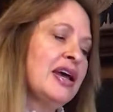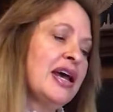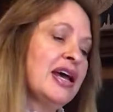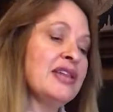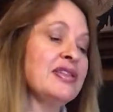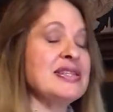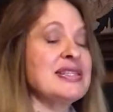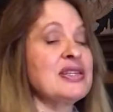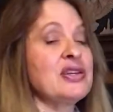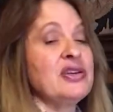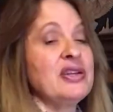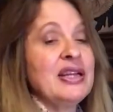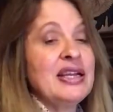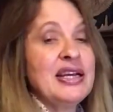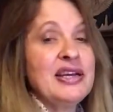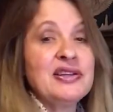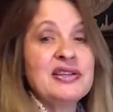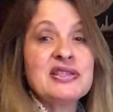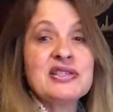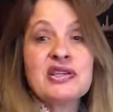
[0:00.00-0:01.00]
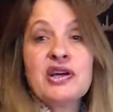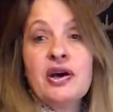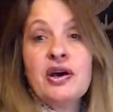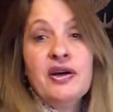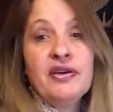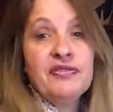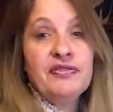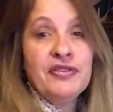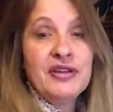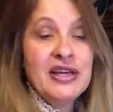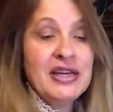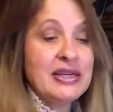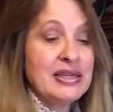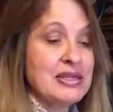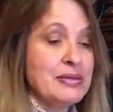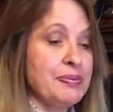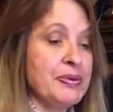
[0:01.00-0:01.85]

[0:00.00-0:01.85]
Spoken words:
and this could lead to conflict,